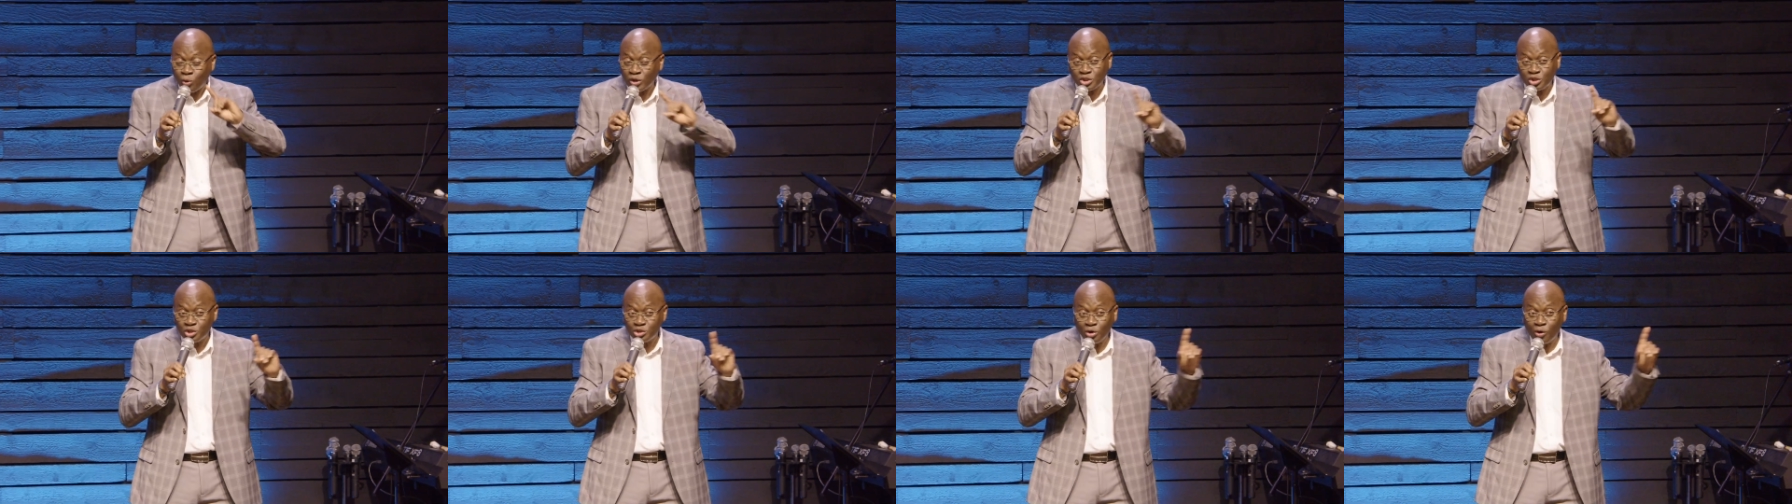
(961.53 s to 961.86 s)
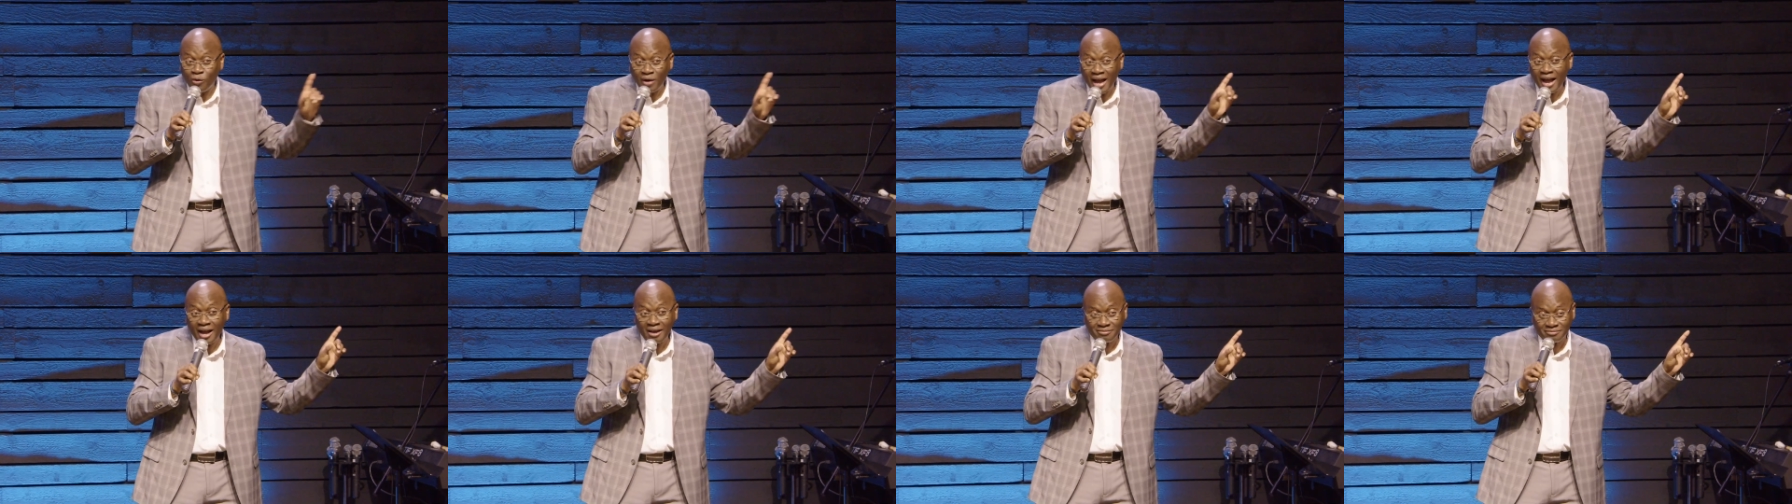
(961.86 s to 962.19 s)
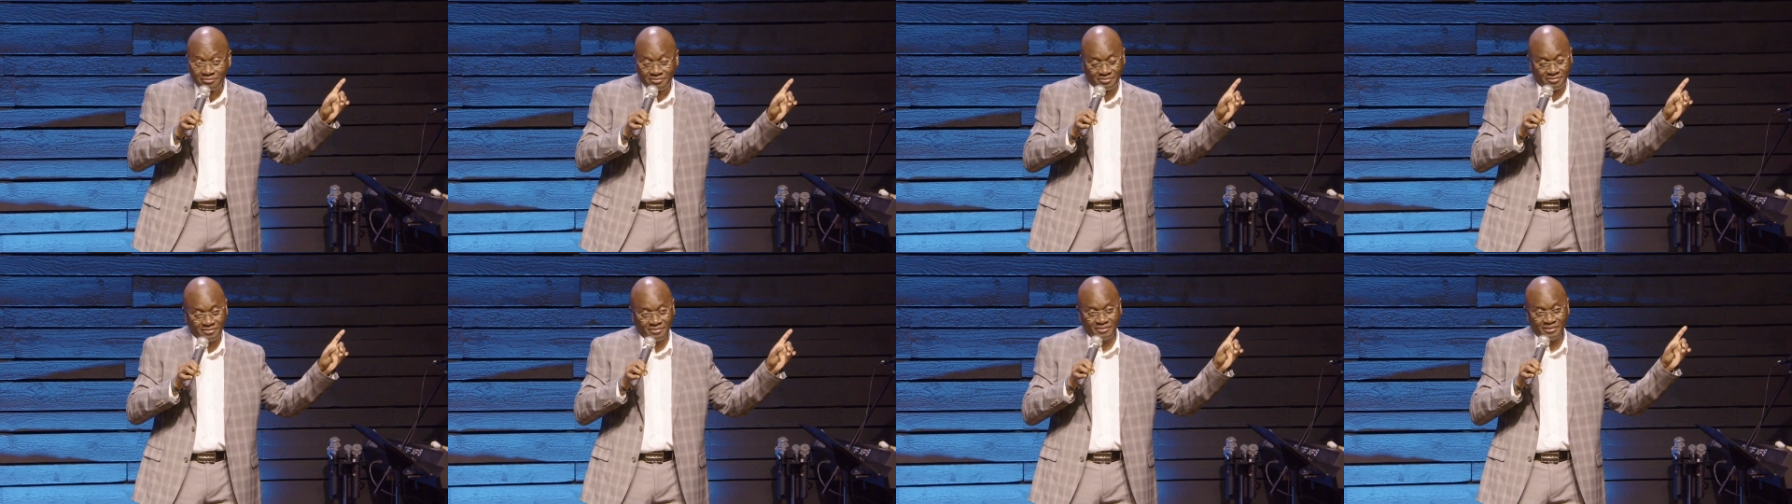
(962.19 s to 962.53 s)
what you don't have.
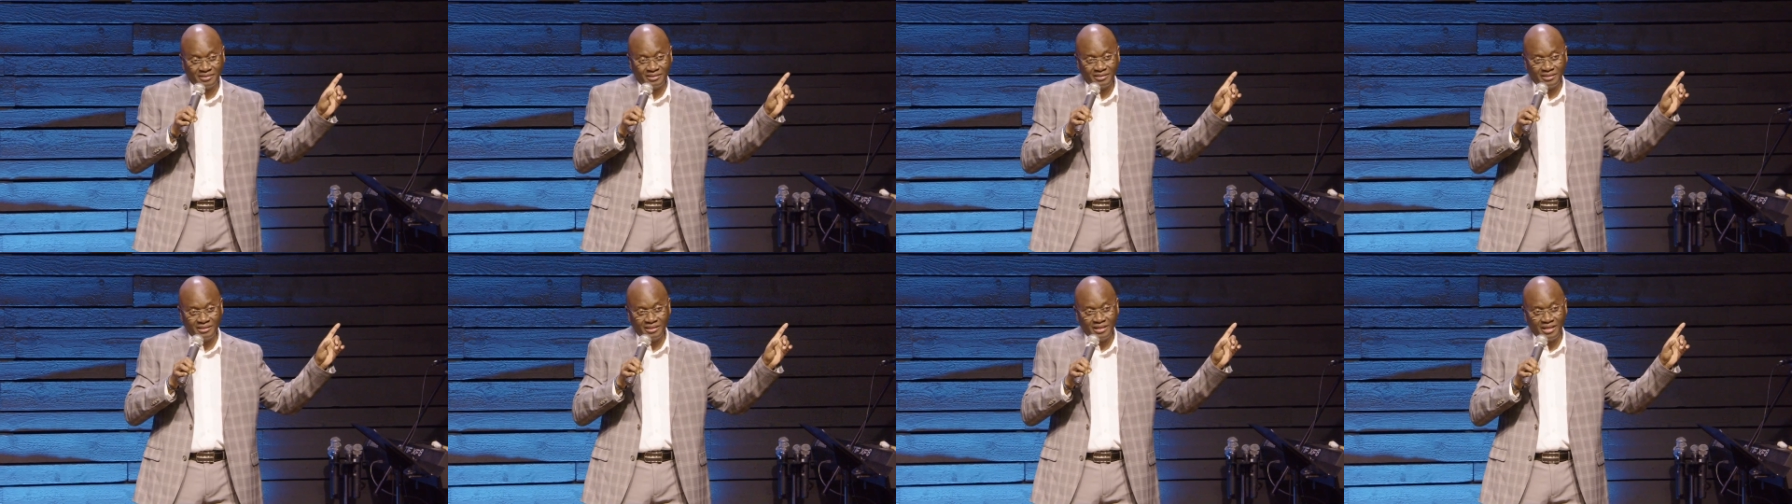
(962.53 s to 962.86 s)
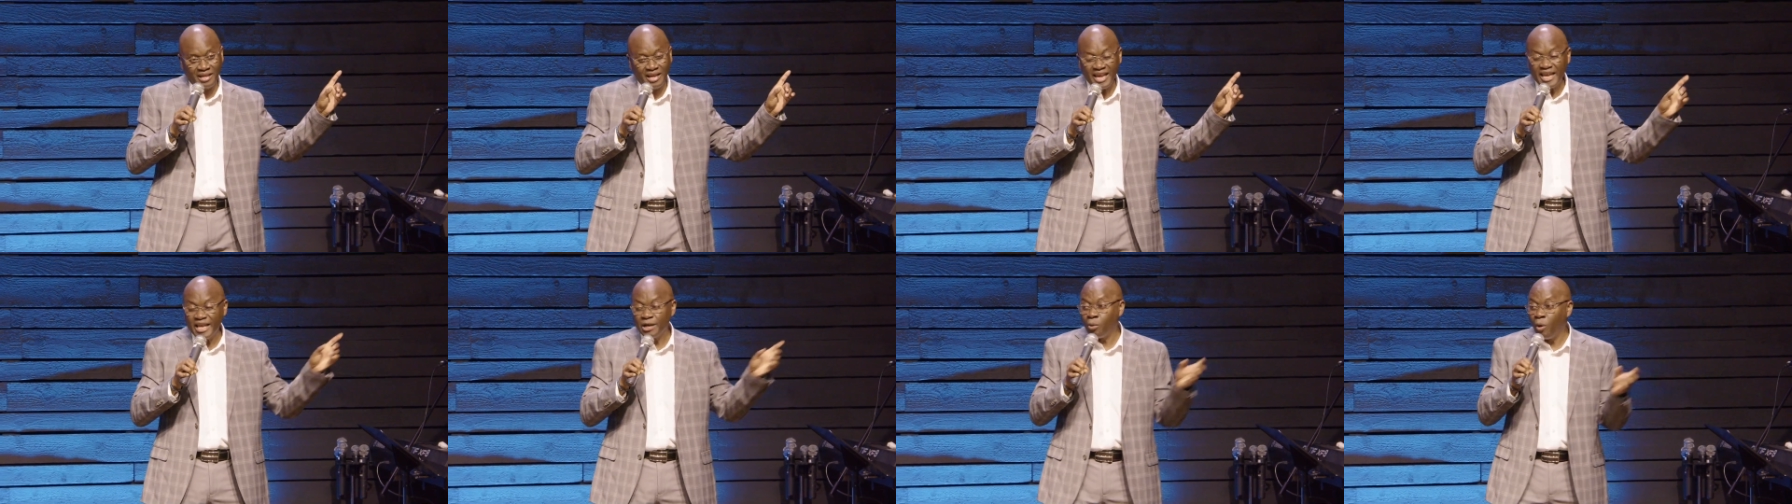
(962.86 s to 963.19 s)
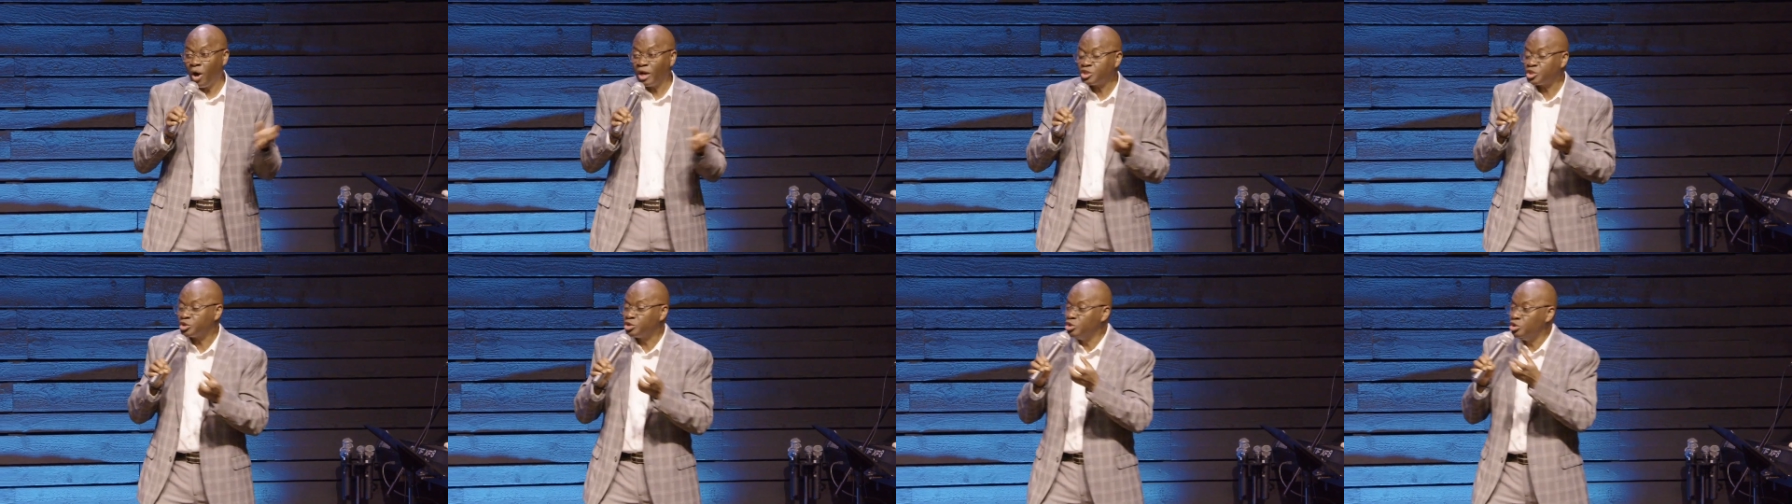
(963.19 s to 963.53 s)
He
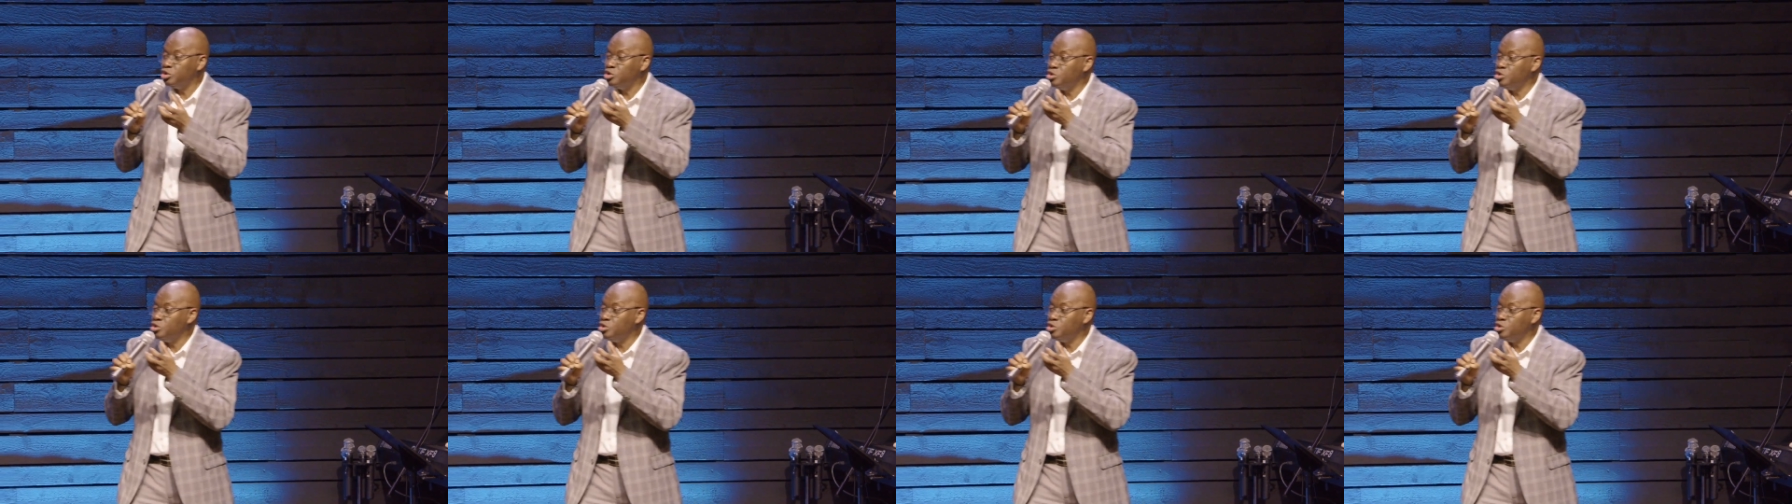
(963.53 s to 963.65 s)
wants to